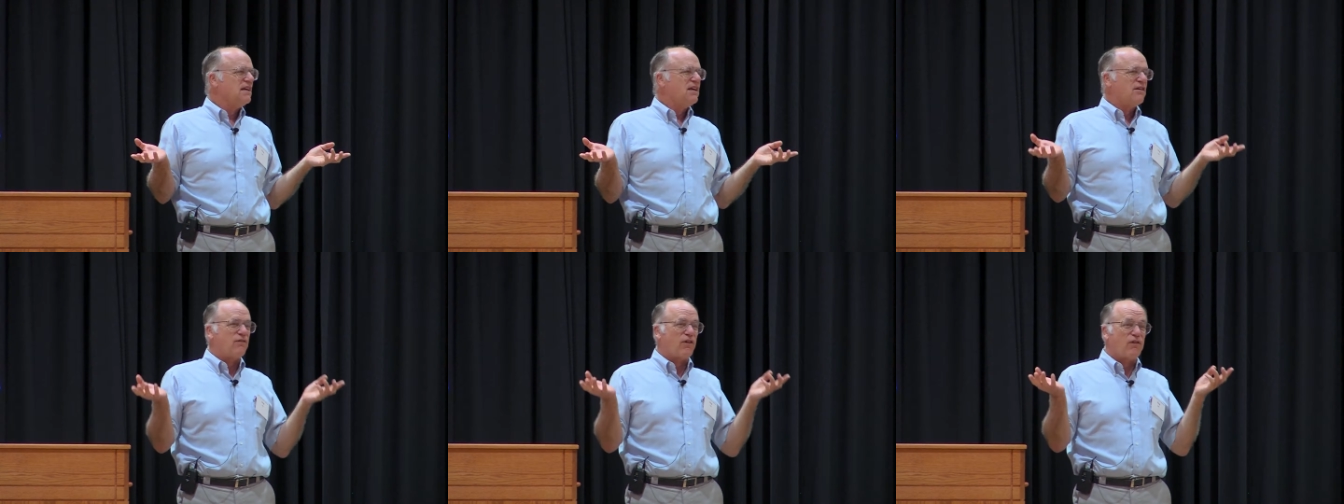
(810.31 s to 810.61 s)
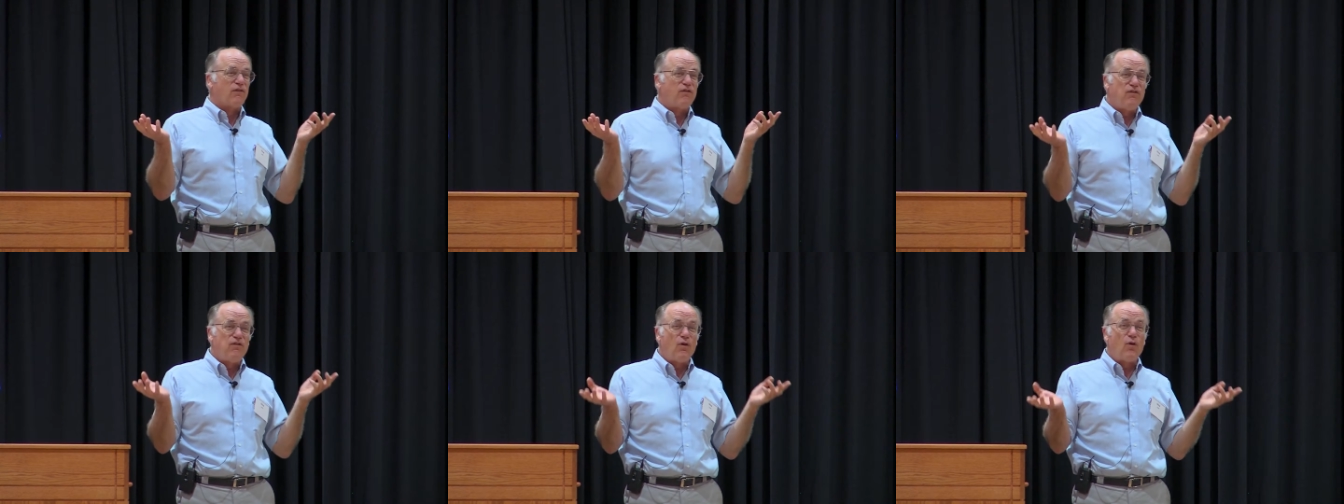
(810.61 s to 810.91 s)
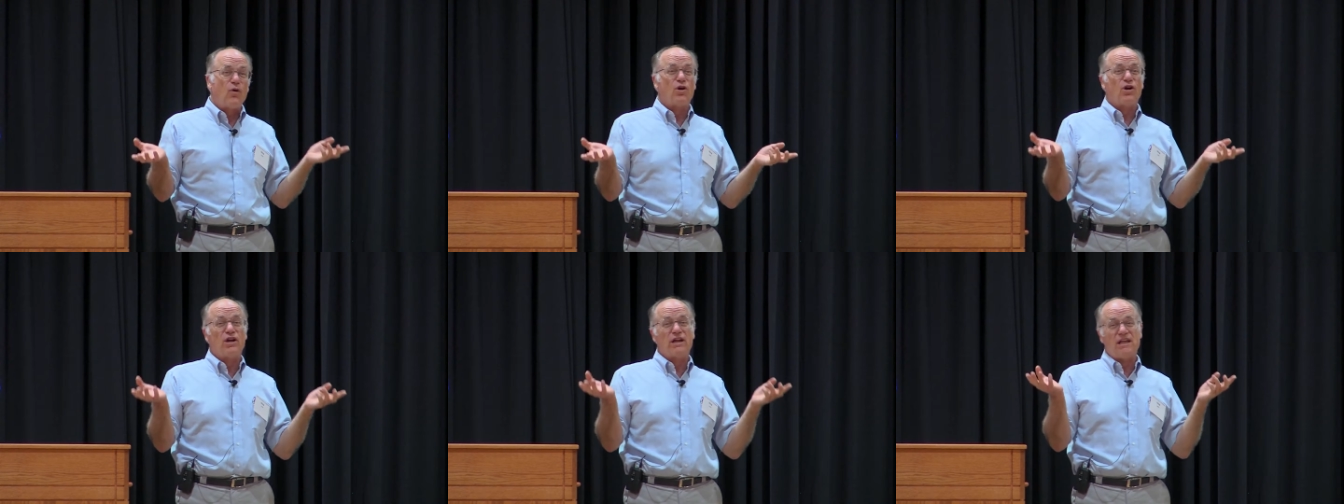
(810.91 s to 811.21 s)
for
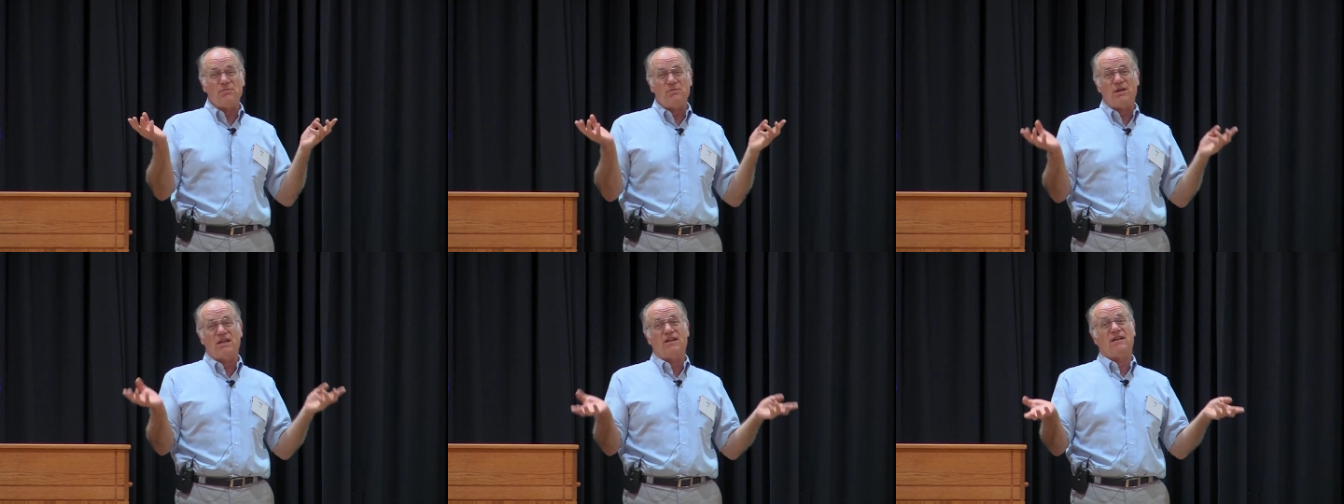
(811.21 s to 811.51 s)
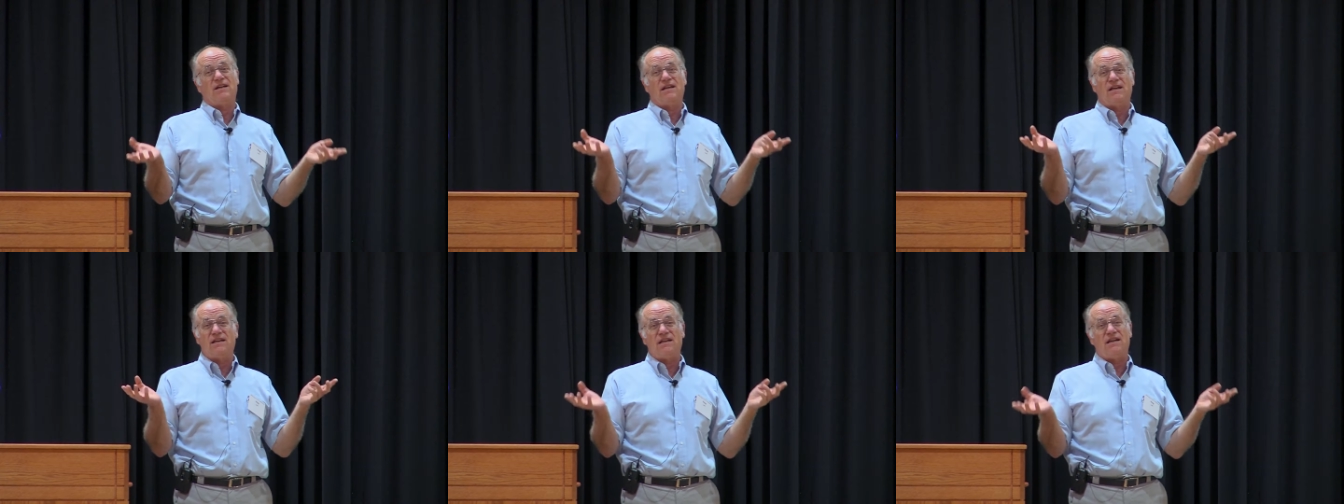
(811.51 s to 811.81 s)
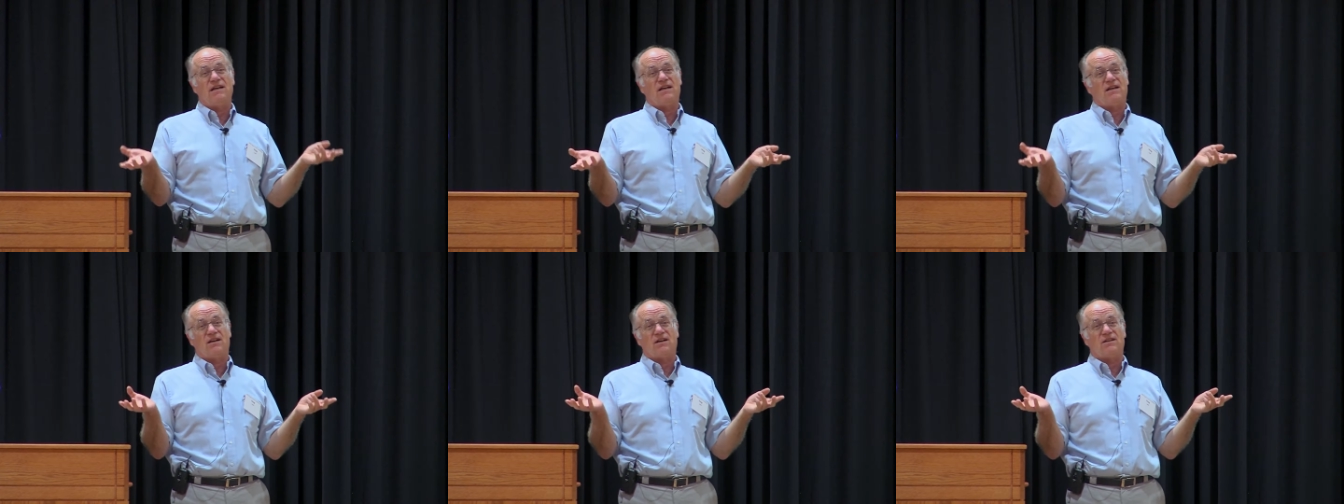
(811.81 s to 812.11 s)
40 million
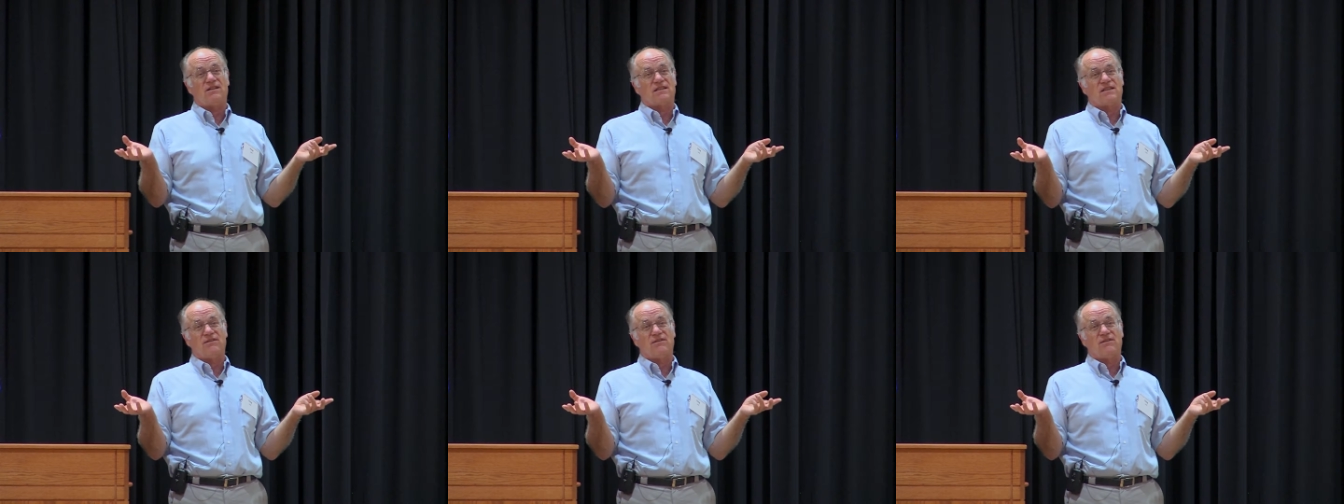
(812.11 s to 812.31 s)
years.